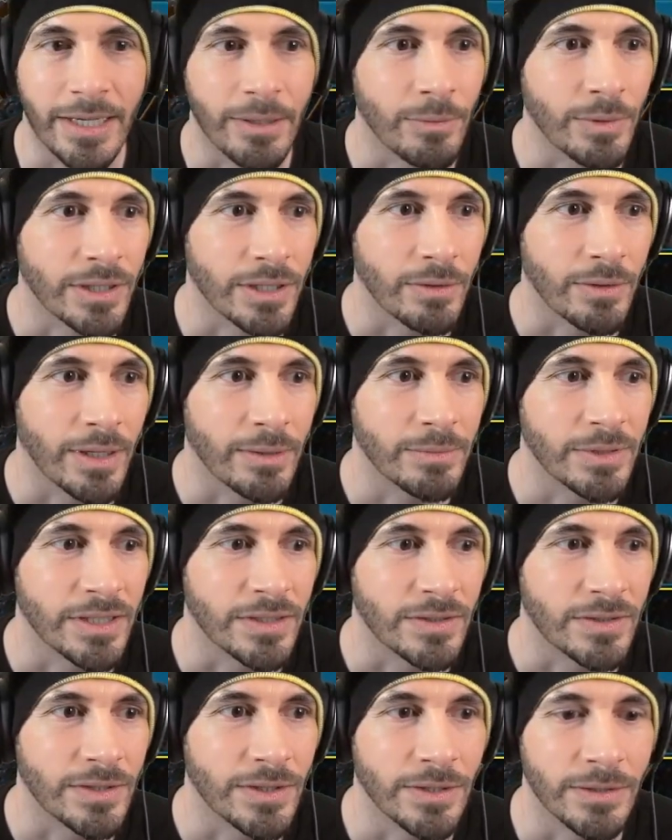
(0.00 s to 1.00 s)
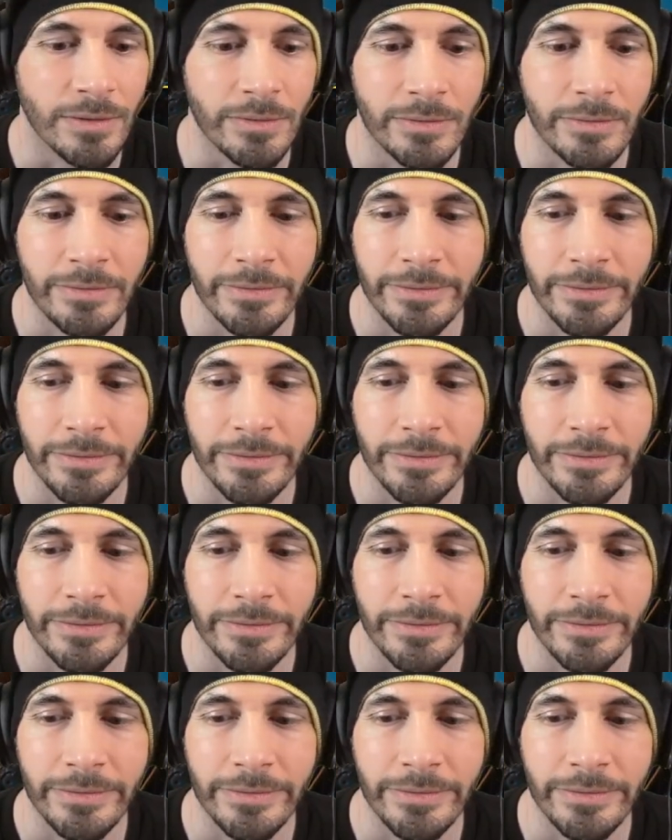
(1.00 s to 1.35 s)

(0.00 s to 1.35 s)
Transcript: I want to grab this too.